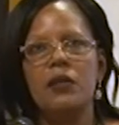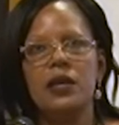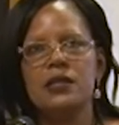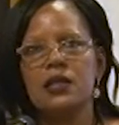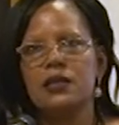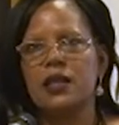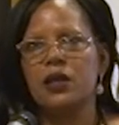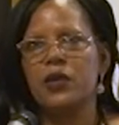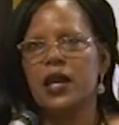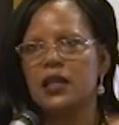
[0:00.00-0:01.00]
Is it that they
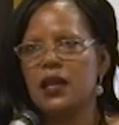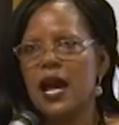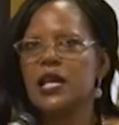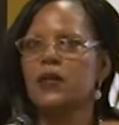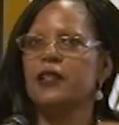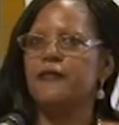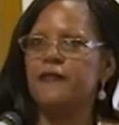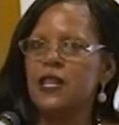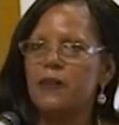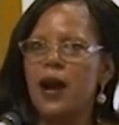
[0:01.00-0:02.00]
were getting adequate
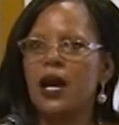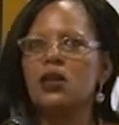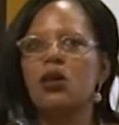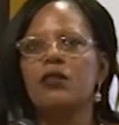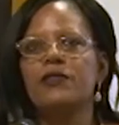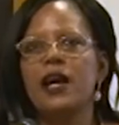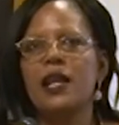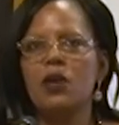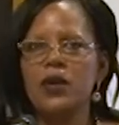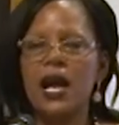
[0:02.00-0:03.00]
feedback and all of
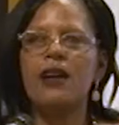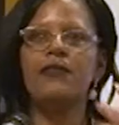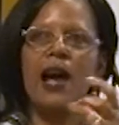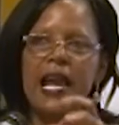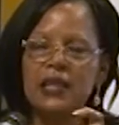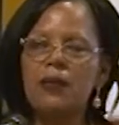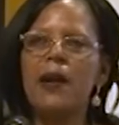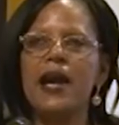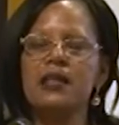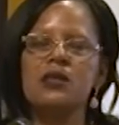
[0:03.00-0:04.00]
that? And we have
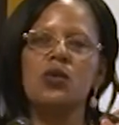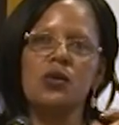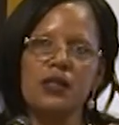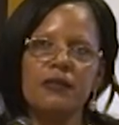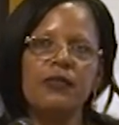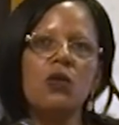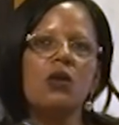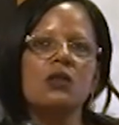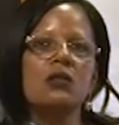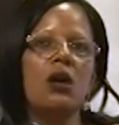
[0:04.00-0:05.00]
itemized those and
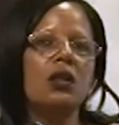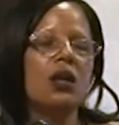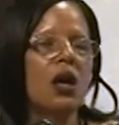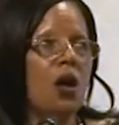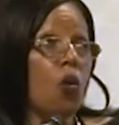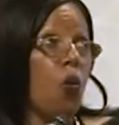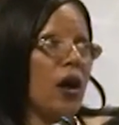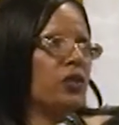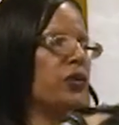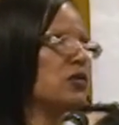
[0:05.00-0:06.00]
focused on
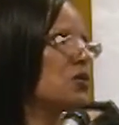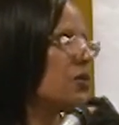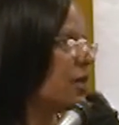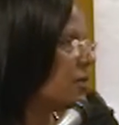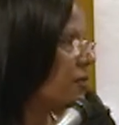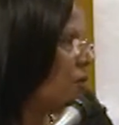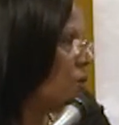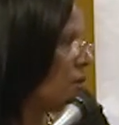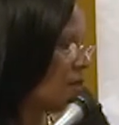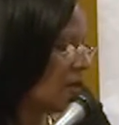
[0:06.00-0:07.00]
what were students'
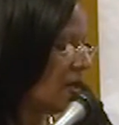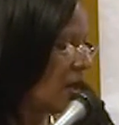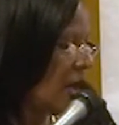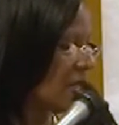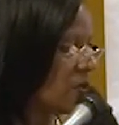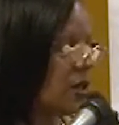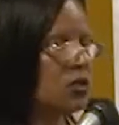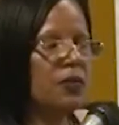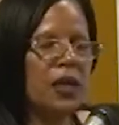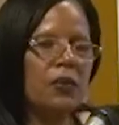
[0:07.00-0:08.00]
views as well,
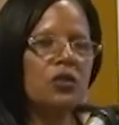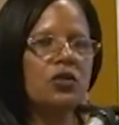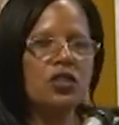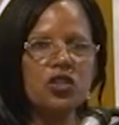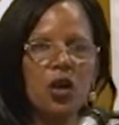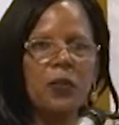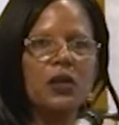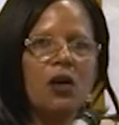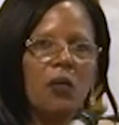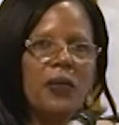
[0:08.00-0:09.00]
to be able to interpret
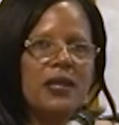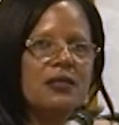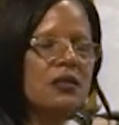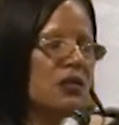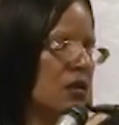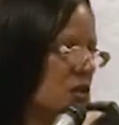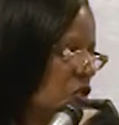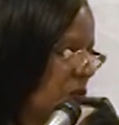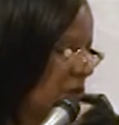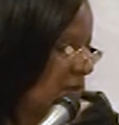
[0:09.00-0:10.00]
how best
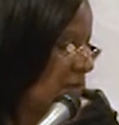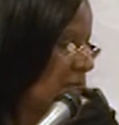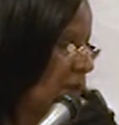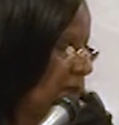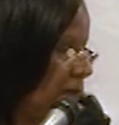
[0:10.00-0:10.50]
to proceed.